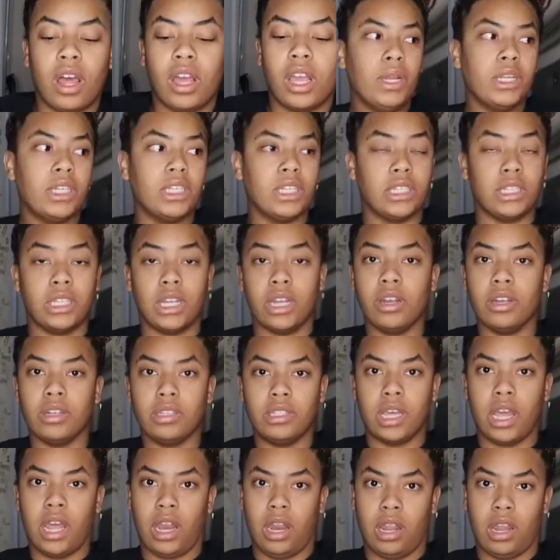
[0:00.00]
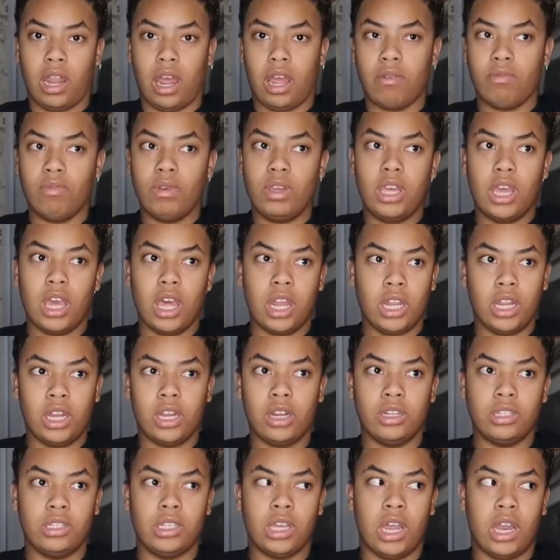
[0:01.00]
We just irritated. Like, we hella
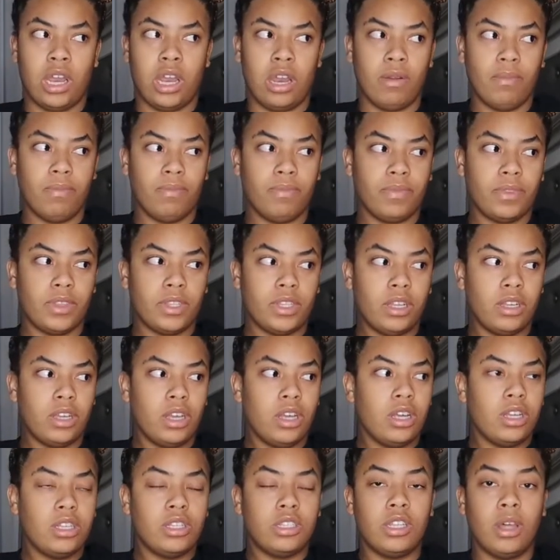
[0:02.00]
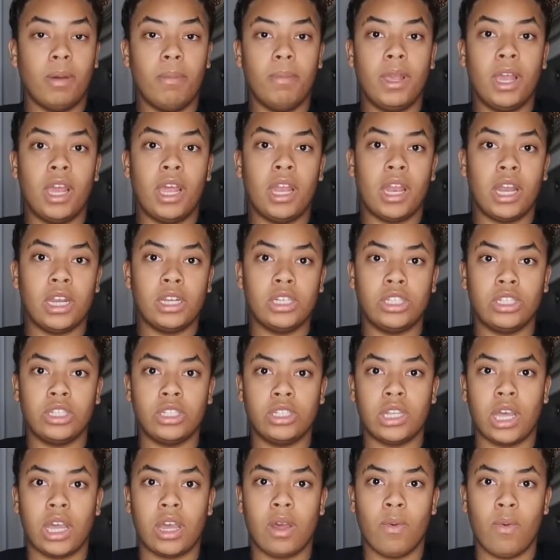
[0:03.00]
irritated. So, me and Aisha
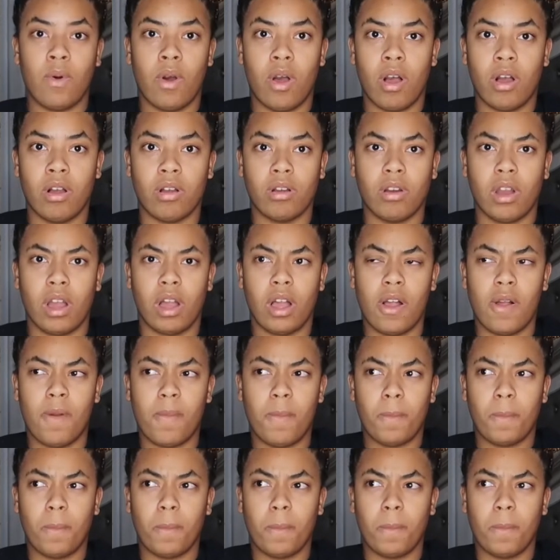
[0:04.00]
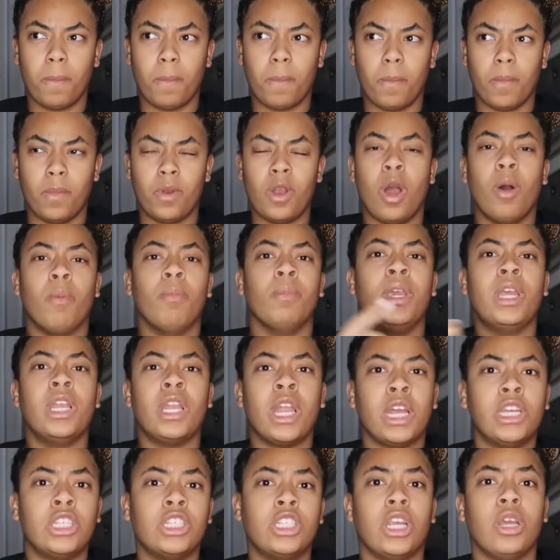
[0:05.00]
take a walk. No, me,
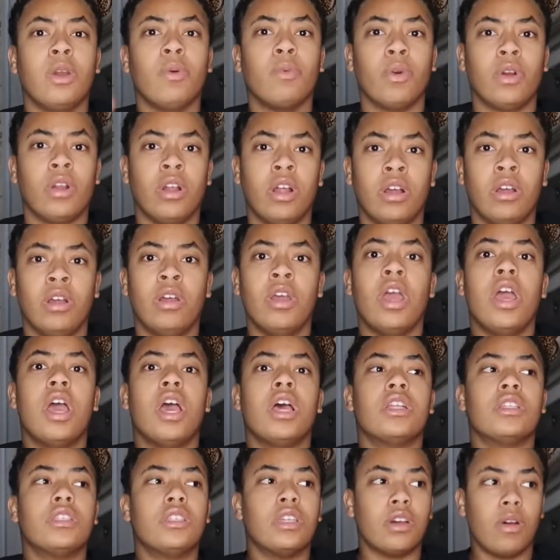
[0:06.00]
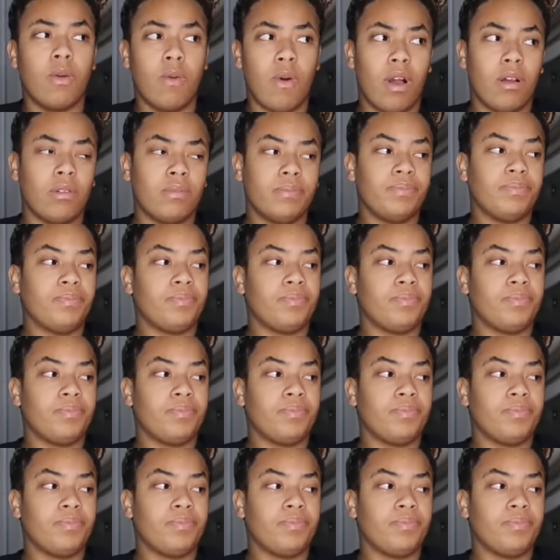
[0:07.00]
Aisha, and Britta took a walk.